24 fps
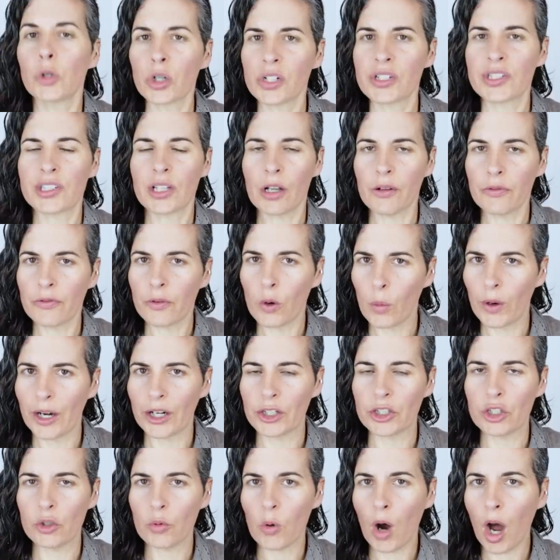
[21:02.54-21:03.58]
more
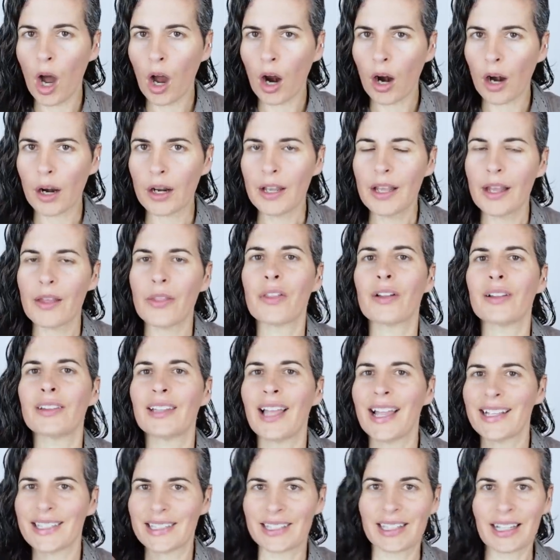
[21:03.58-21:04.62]
self-aware you are, the
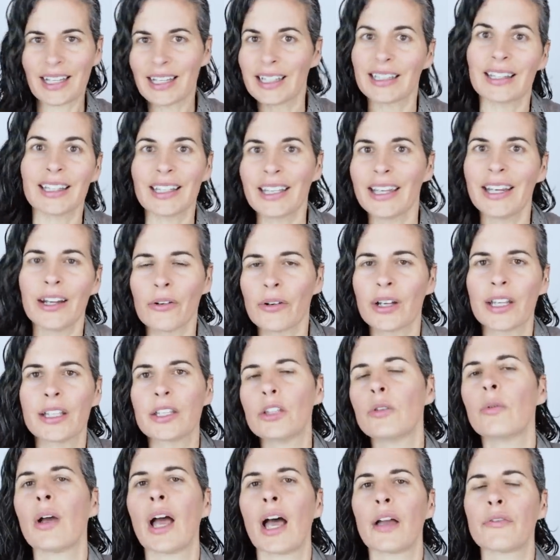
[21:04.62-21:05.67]
less
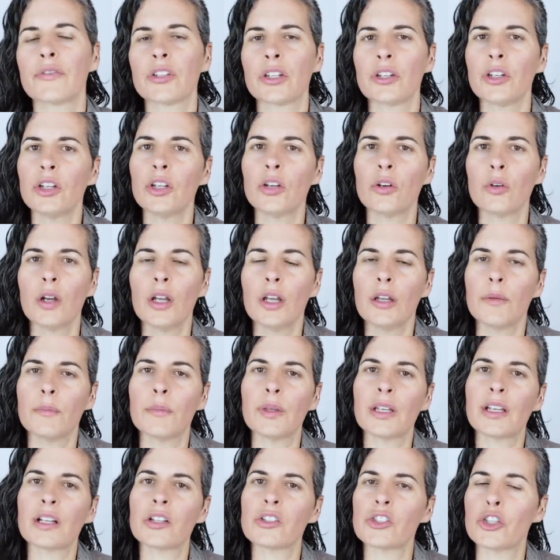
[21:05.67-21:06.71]
clearing you have to do
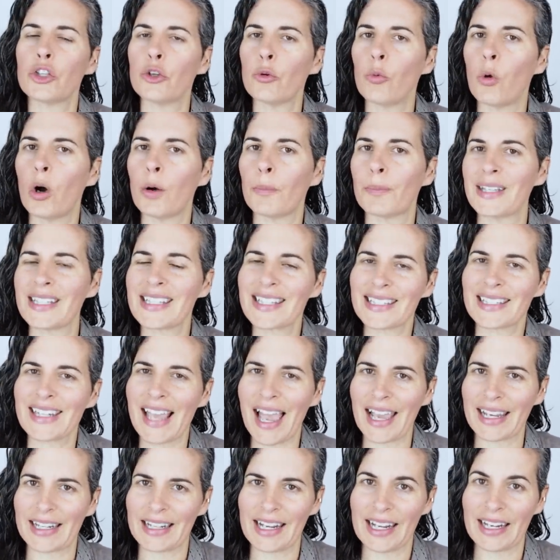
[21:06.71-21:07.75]
because you won't be
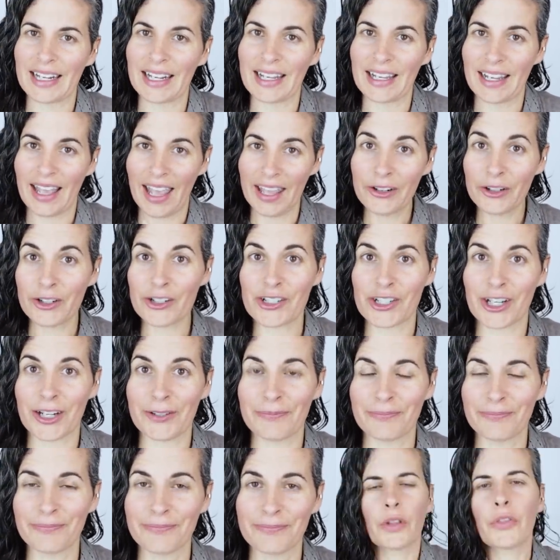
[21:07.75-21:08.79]
stagnating energy.